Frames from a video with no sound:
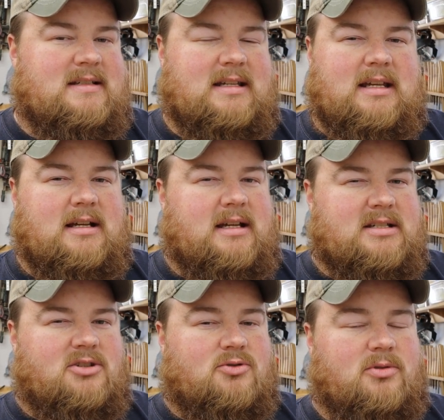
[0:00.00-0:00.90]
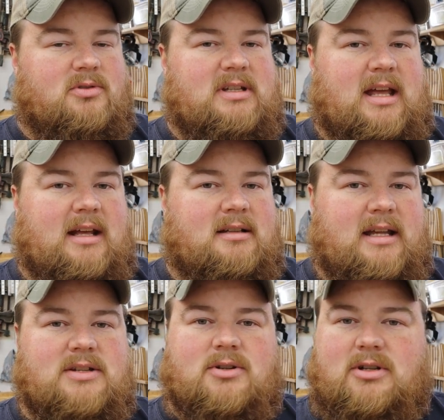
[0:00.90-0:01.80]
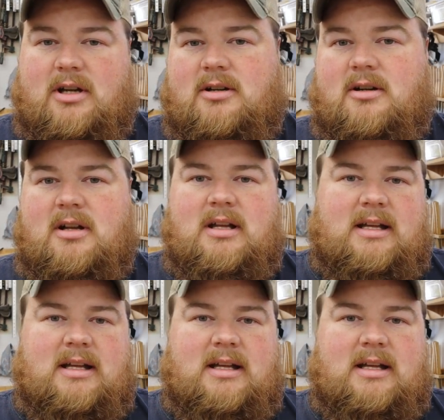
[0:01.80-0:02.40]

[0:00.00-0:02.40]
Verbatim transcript: seeing is it truly a laser cutter?